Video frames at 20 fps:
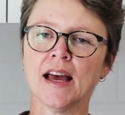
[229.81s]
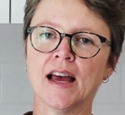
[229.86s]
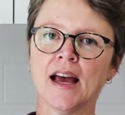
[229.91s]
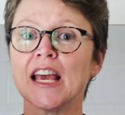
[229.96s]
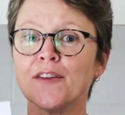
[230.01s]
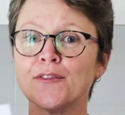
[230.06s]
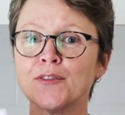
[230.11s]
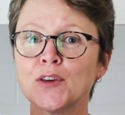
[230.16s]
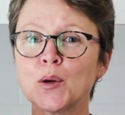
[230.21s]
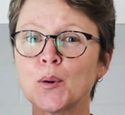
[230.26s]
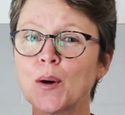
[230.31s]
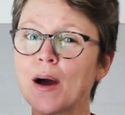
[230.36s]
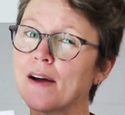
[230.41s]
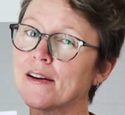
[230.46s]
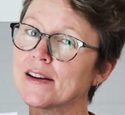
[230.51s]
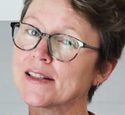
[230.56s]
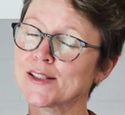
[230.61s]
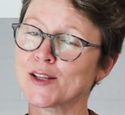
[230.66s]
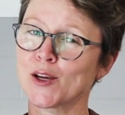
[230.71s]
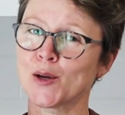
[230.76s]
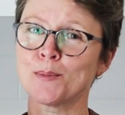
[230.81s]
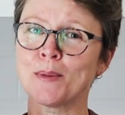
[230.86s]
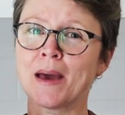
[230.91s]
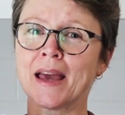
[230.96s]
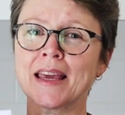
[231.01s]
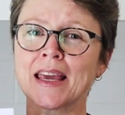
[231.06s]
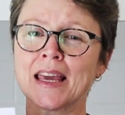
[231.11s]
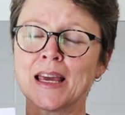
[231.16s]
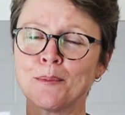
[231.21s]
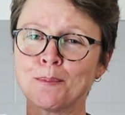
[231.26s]
If you are a soap
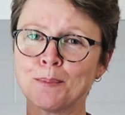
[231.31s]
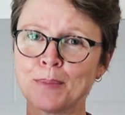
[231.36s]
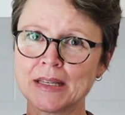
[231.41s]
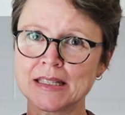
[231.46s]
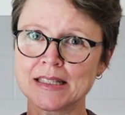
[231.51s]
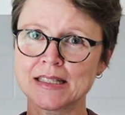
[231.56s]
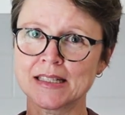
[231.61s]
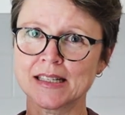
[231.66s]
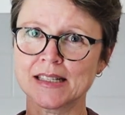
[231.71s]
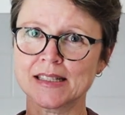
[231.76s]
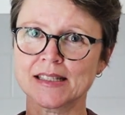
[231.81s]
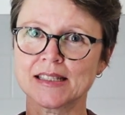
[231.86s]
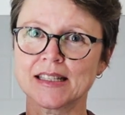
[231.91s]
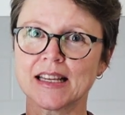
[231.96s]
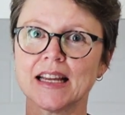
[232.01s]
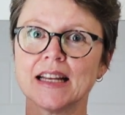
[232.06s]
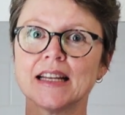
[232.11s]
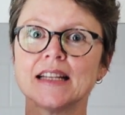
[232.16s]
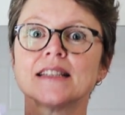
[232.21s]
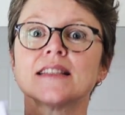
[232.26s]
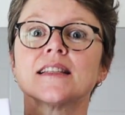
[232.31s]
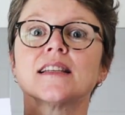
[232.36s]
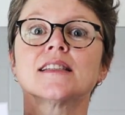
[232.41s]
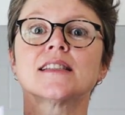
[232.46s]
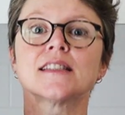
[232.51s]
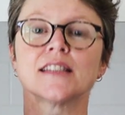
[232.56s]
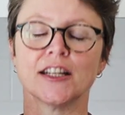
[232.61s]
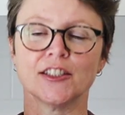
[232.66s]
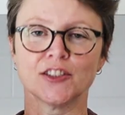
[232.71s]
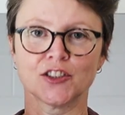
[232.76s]
making business, it is
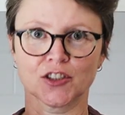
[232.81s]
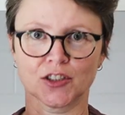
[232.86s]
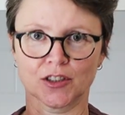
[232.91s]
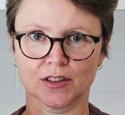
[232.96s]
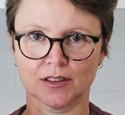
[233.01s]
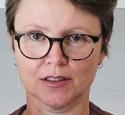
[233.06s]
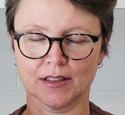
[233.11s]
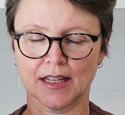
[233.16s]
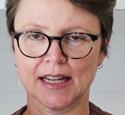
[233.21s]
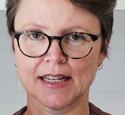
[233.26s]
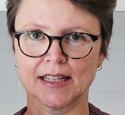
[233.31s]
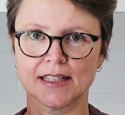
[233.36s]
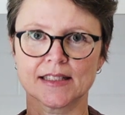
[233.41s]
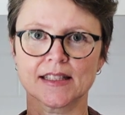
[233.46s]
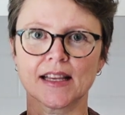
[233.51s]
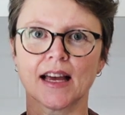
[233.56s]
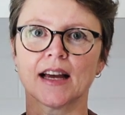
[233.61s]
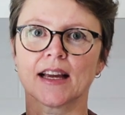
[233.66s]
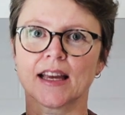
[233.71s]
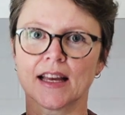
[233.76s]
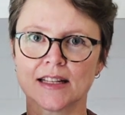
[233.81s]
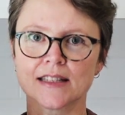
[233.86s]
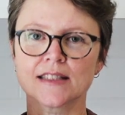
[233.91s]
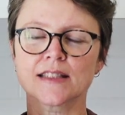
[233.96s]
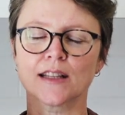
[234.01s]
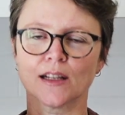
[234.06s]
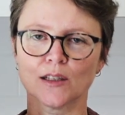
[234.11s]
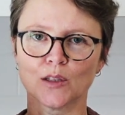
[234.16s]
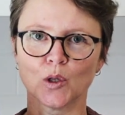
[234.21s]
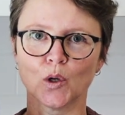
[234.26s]
essential, and it's against
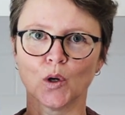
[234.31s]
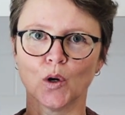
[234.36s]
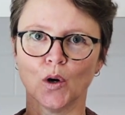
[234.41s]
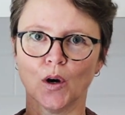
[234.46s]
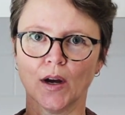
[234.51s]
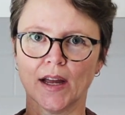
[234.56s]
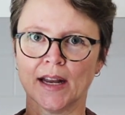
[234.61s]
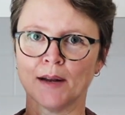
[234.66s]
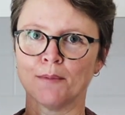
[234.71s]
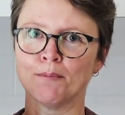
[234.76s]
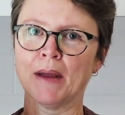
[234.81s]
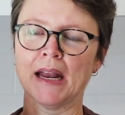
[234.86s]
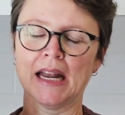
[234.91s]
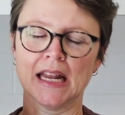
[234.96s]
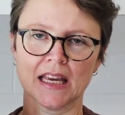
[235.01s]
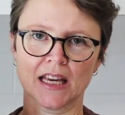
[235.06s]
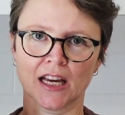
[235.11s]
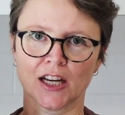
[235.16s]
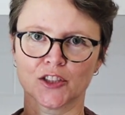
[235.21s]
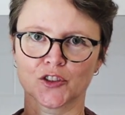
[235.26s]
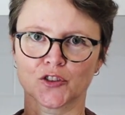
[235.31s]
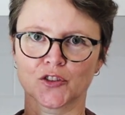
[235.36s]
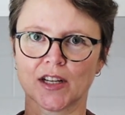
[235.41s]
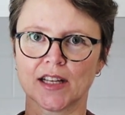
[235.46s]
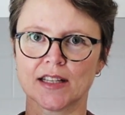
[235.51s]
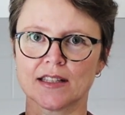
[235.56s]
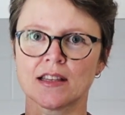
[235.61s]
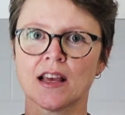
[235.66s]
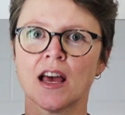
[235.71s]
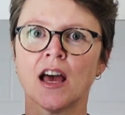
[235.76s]
the law in many
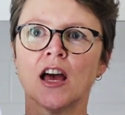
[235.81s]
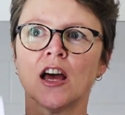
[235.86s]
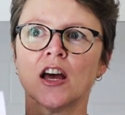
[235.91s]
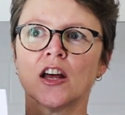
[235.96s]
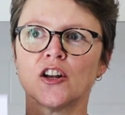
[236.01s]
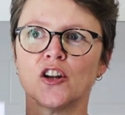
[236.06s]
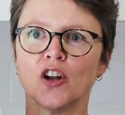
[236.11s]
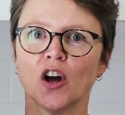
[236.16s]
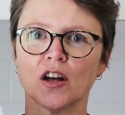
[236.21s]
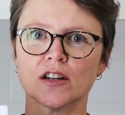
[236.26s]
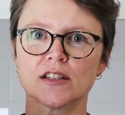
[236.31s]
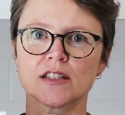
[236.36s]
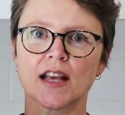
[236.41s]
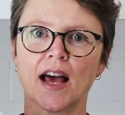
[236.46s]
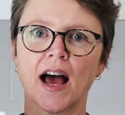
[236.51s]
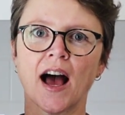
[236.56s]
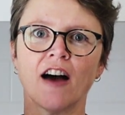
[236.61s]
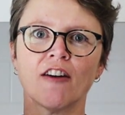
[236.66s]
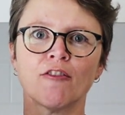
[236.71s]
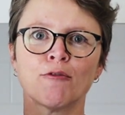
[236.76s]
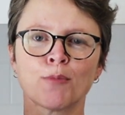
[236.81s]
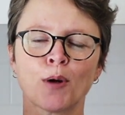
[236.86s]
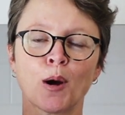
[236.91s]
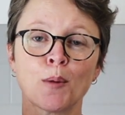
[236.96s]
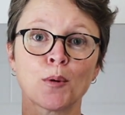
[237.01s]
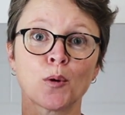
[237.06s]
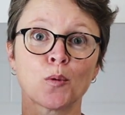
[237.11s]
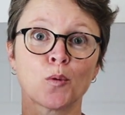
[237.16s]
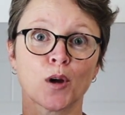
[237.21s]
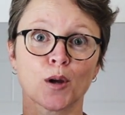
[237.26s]
countries not to have
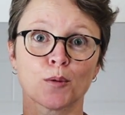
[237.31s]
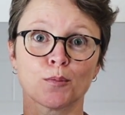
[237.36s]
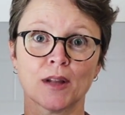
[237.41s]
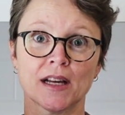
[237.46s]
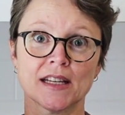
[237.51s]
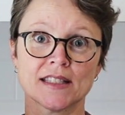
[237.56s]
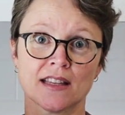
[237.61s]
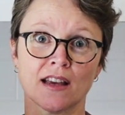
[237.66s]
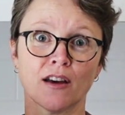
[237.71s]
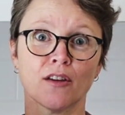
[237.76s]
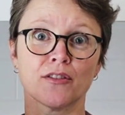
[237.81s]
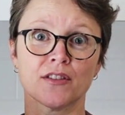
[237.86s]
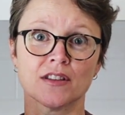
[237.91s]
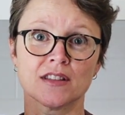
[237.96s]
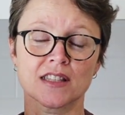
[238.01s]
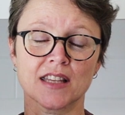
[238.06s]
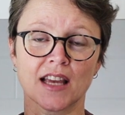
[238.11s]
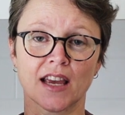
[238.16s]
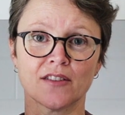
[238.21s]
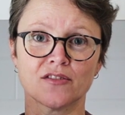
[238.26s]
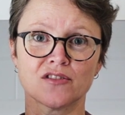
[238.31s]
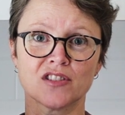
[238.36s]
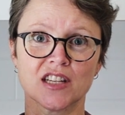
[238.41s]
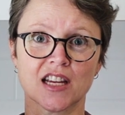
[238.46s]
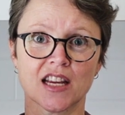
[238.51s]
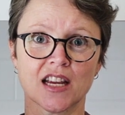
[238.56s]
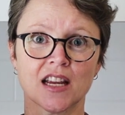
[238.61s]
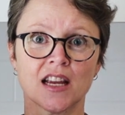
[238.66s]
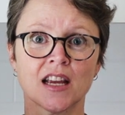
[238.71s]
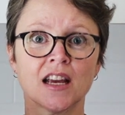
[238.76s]
proper workplace health and
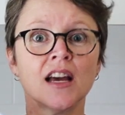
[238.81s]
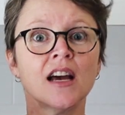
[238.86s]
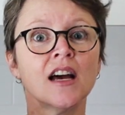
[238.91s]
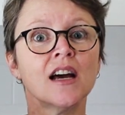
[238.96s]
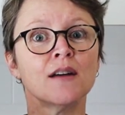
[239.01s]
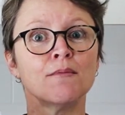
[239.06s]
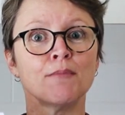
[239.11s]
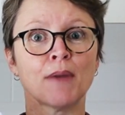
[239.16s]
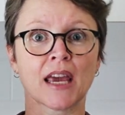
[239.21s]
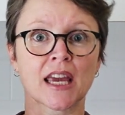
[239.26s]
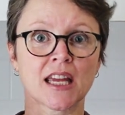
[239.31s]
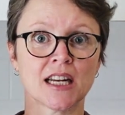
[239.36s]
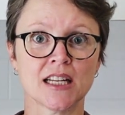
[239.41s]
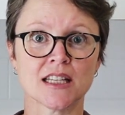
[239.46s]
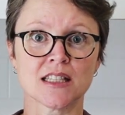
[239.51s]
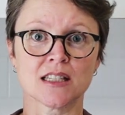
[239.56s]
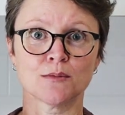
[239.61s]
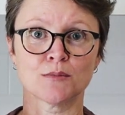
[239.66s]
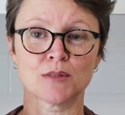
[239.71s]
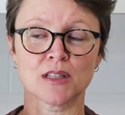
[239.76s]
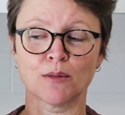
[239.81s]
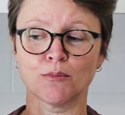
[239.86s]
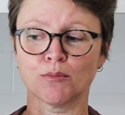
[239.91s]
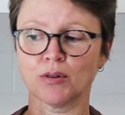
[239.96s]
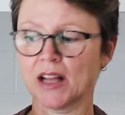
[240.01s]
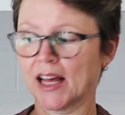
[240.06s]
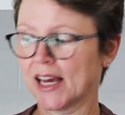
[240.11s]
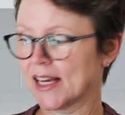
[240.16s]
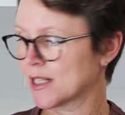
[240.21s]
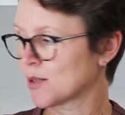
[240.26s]
safety mechanisms in
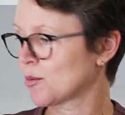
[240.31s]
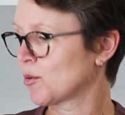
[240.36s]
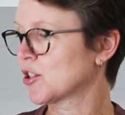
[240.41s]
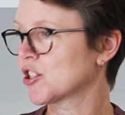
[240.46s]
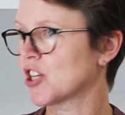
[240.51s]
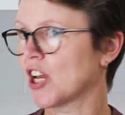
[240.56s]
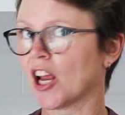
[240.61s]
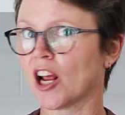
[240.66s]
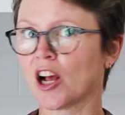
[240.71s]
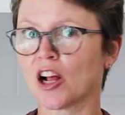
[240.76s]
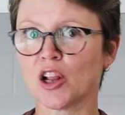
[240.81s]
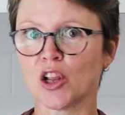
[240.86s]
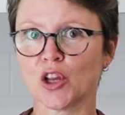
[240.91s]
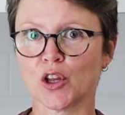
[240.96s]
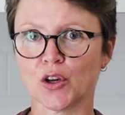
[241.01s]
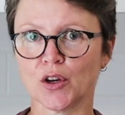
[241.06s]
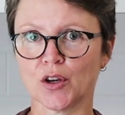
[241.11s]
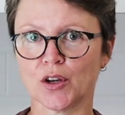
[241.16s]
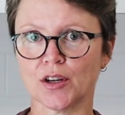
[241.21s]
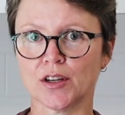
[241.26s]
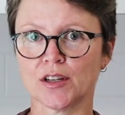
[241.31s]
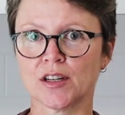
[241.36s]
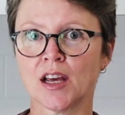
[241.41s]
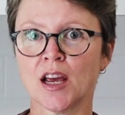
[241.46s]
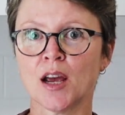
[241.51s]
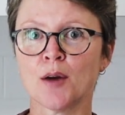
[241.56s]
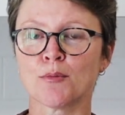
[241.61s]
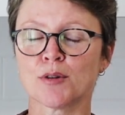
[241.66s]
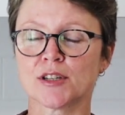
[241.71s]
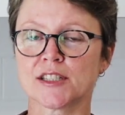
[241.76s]
place, which include
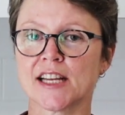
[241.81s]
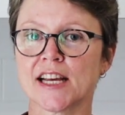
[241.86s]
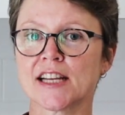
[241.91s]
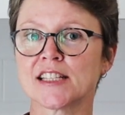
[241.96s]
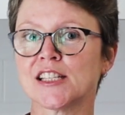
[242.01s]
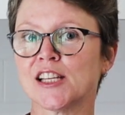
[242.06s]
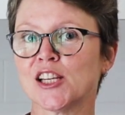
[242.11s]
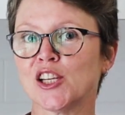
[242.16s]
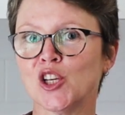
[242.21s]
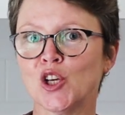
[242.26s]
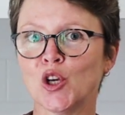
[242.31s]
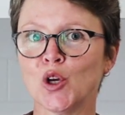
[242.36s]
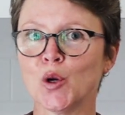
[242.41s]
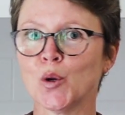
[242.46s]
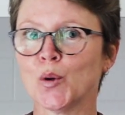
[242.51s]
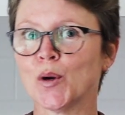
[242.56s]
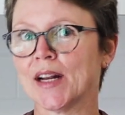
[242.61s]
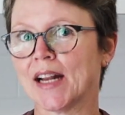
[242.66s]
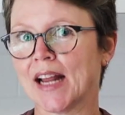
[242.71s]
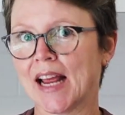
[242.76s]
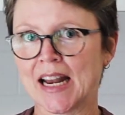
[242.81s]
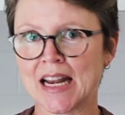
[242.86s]
protecting you and